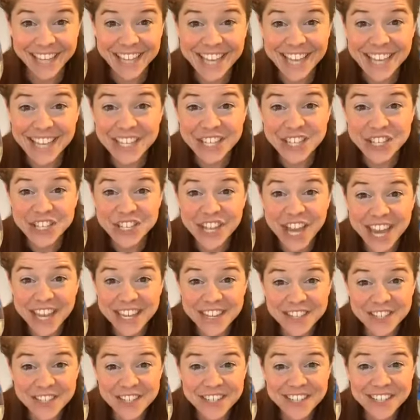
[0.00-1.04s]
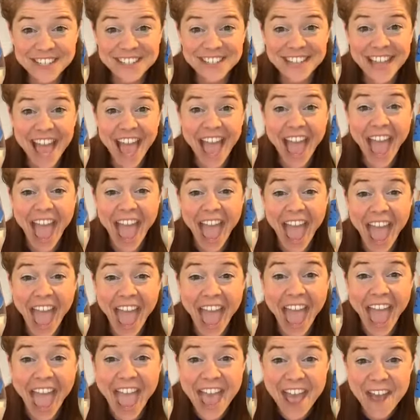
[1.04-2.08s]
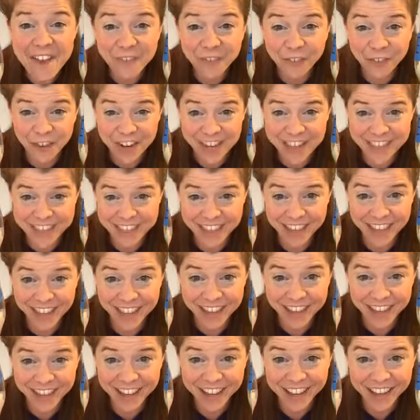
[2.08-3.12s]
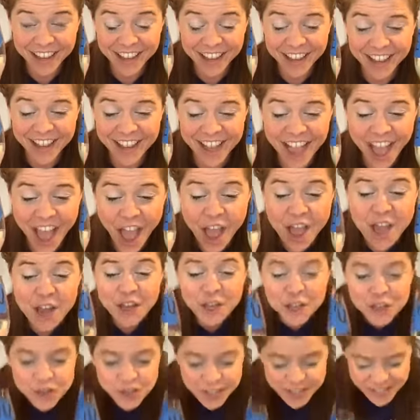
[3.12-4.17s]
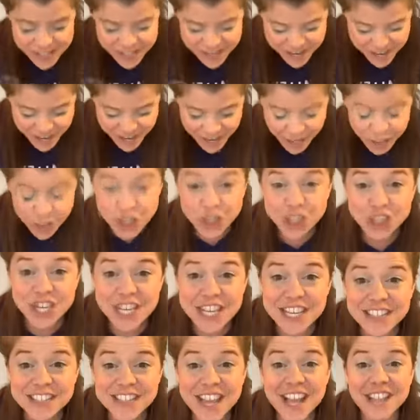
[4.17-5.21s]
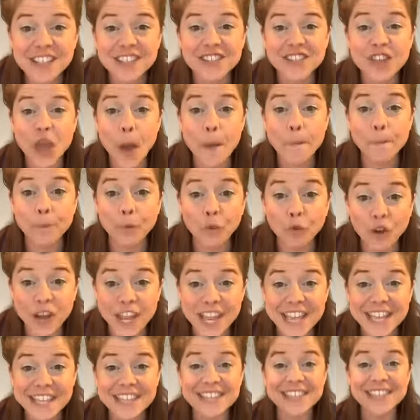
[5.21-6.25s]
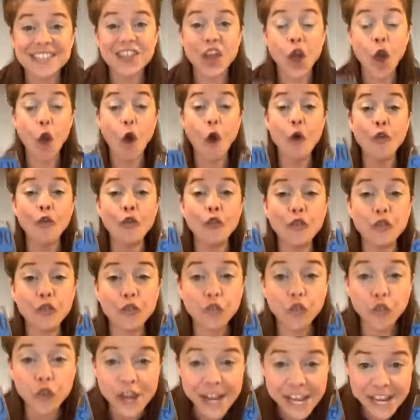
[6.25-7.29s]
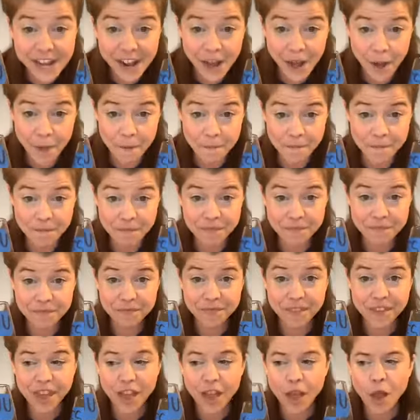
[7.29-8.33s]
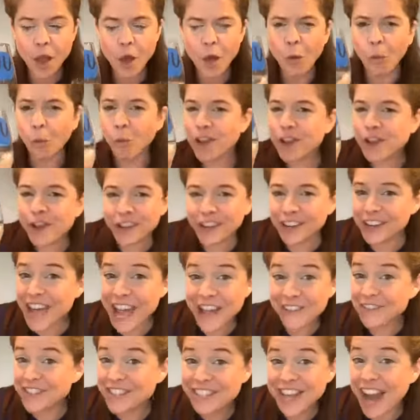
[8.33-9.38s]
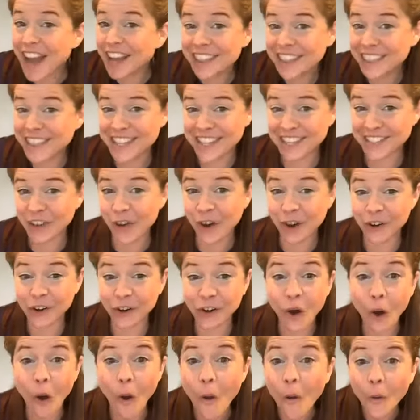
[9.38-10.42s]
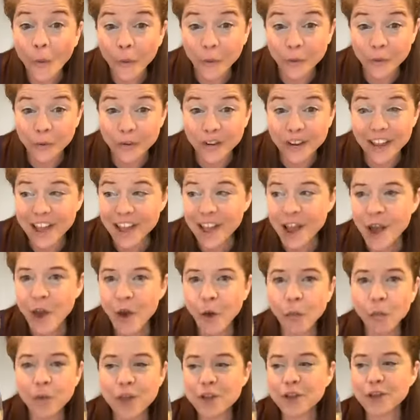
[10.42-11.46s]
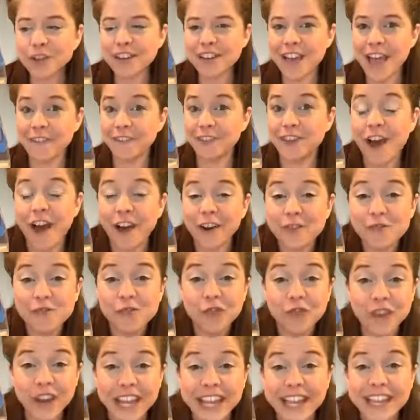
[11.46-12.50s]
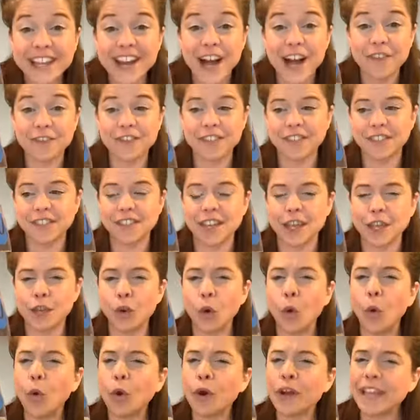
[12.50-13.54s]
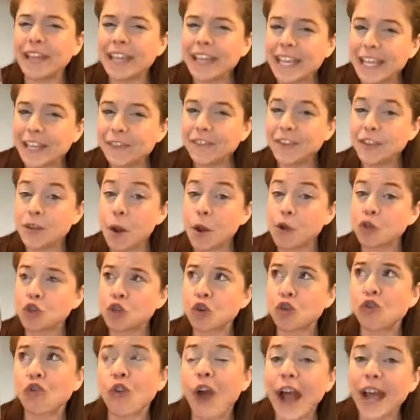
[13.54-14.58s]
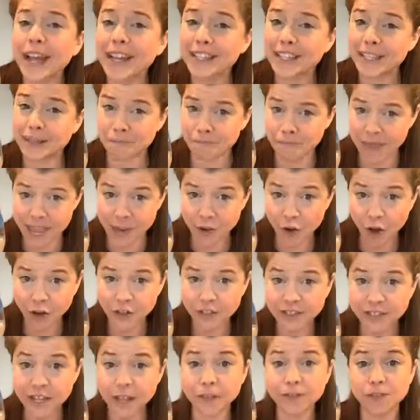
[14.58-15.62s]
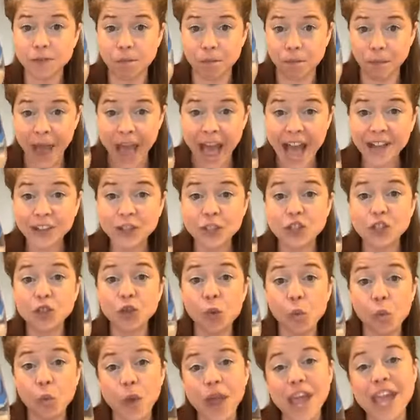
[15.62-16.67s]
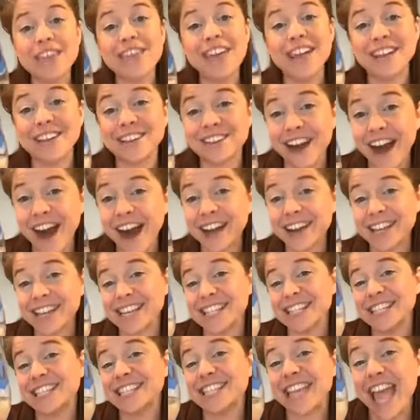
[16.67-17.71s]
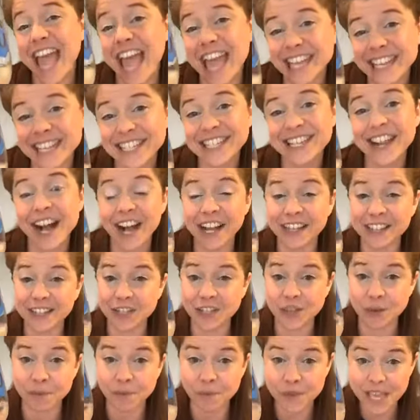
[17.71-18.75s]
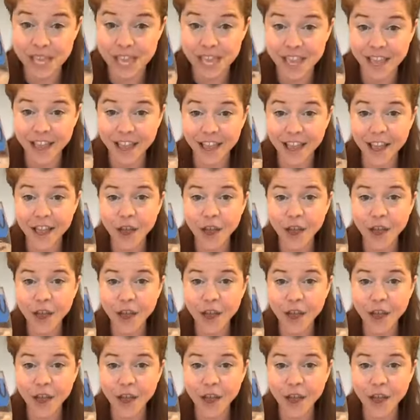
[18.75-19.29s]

it changes everything. You see, Jesus brings freedom. We couldn't have done this on our own. We couldn't have gotten rid of sin or even tried to make ourselves back to the way that God intended us to be.